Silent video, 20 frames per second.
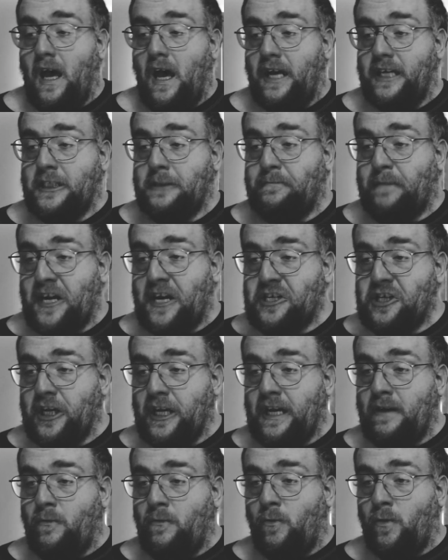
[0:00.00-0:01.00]

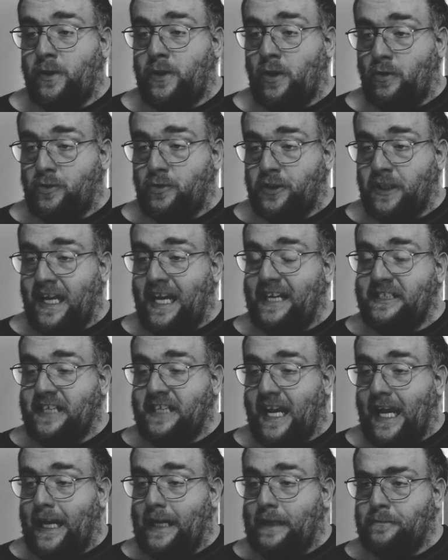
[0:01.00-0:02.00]
especially with those
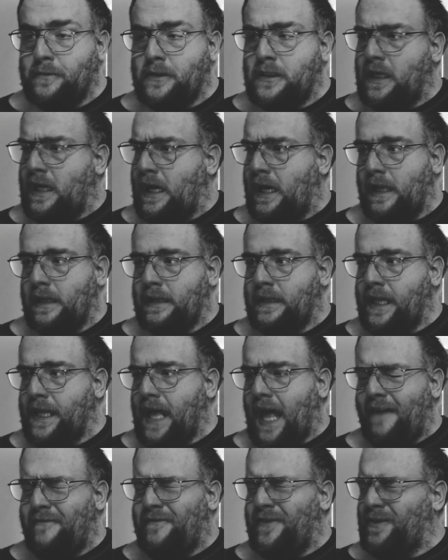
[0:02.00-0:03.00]
last games. Uh, the,
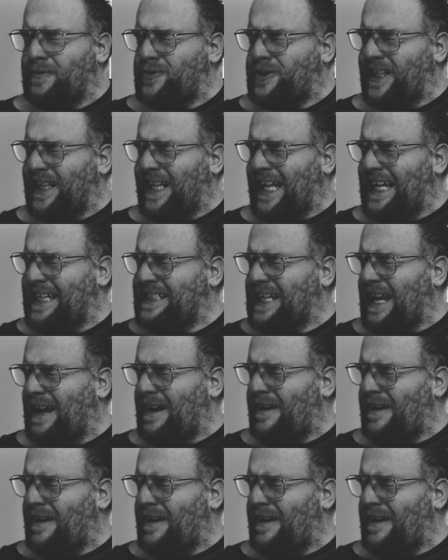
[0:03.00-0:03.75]
I think it was the last.